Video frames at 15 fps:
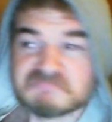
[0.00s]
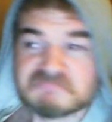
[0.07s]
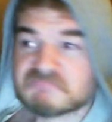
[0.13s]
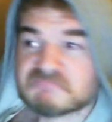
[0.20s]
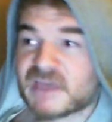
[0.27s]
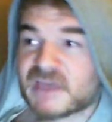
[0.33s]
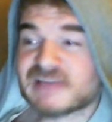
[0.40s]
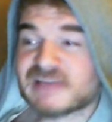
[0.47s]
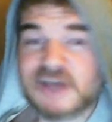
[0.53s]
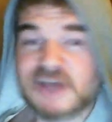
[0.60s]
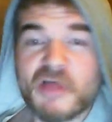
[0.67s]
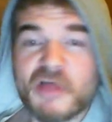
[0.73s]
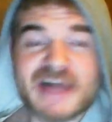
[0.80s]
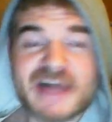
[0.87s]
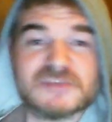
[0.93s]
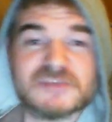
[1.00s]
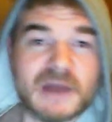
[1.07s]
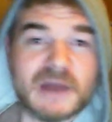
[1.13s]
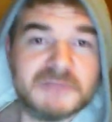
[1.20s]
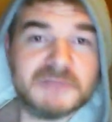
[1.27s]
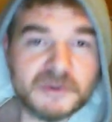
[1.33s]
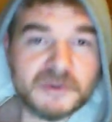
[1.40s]
And so that's what I'm
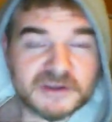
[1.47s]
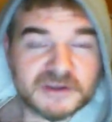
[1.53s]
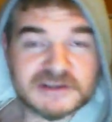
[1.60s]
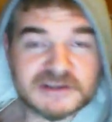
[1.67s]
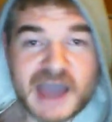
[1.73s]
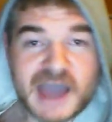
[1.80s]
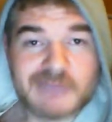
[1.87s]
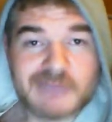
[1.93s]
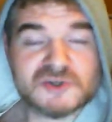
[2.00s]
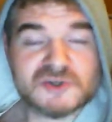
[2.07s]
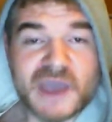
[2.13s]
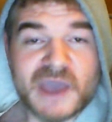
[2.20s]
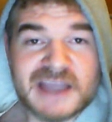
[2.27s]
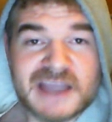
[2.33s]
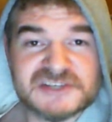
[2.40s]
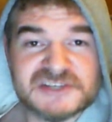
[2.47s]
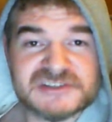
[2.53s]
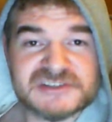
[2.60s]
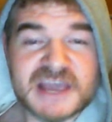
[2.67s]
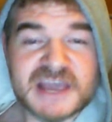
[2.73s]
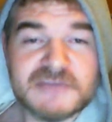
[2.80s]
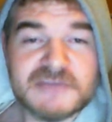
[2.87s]
doing. I am trying to
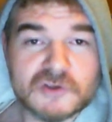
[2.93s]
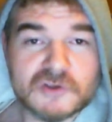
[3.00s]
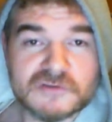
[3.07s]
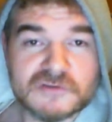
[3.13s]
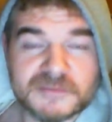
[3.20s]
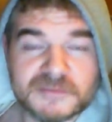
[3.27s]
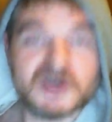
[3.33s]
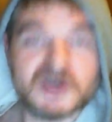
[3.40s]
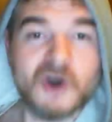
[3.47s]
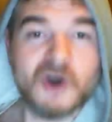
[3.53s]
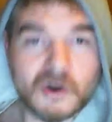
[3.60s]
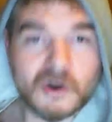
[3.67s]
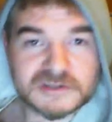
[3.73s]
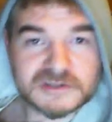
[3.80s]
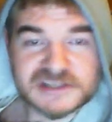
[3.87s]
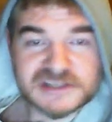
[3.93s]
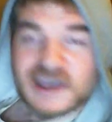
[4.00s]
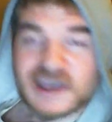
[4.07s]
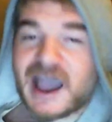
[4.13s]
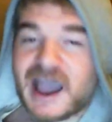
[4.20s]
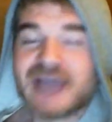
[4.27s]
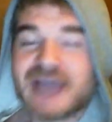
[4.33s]
save you from the cult.
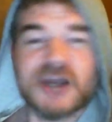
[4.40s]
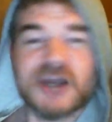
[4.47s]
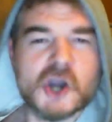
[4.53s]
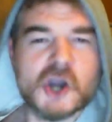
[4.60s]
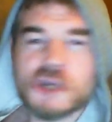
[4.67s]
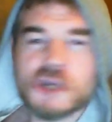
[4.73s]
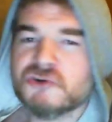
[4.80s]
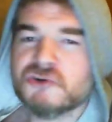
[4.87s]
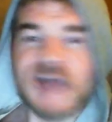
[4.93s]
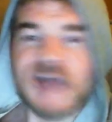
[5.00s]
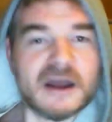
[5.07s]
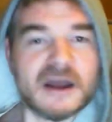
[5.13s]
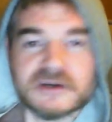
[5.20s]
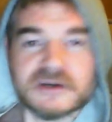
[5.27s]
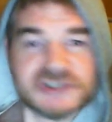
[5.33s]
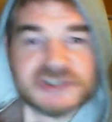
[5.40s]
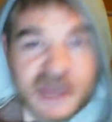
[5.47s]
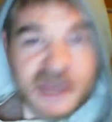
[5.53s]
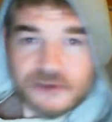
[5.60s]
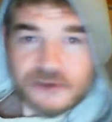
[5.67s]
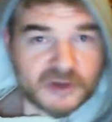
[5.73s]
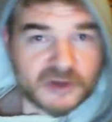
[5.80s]
I know you do not understand you're
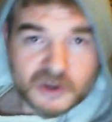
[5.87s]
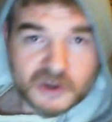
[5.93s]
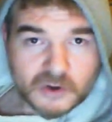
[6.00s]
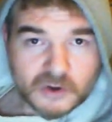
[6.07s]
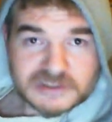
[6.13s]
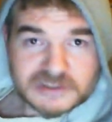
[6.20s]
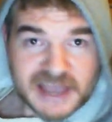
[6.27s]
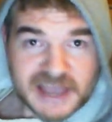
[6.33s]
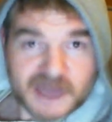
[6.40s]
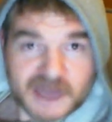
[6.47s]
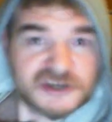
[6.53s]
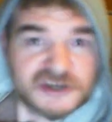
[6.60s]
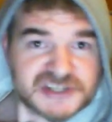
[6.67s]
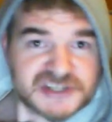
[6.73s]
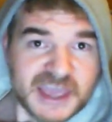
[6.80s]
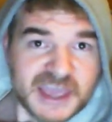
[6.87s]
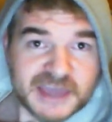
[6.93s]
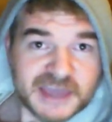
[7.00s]
in a cult. I understand.